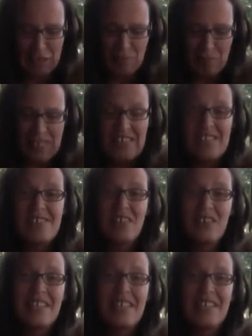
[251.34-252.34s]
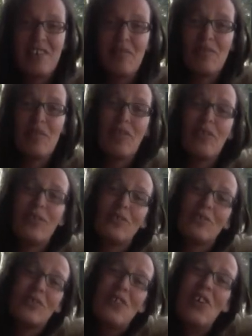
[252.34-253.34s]
this idea that I've got called
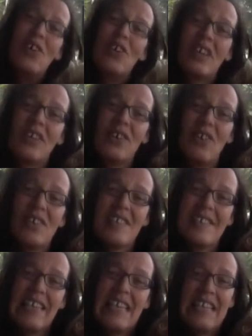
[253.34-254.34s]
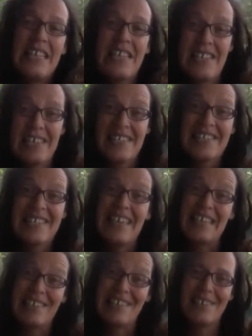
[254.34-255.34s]
turning your dollars into
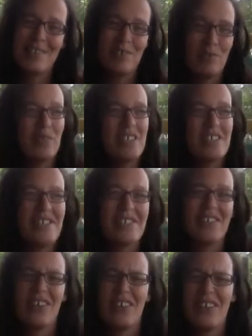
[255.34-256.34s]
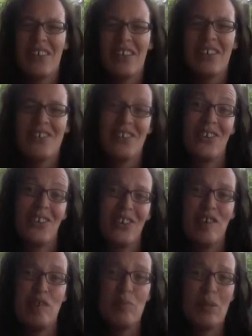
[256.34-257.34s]
cents, which is, you know, it's kind of
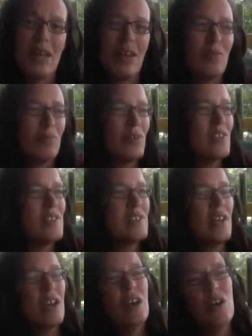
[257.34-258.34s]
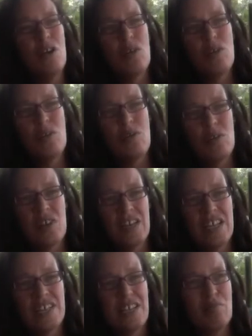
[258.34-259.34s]
cute, play on words. What it
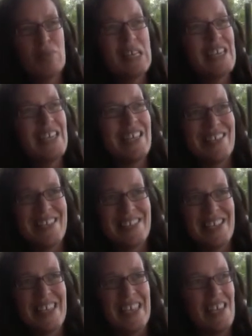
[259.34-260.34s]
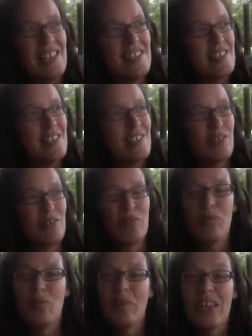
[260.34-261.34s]
actually means is,
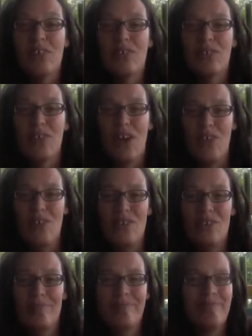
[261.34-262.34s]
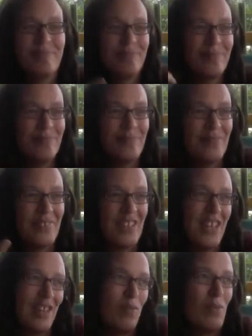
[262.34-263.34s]
we all know
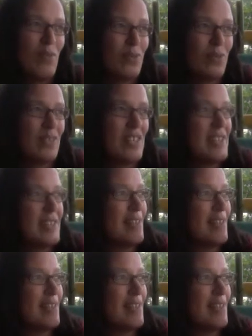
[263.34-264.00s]
that the world is,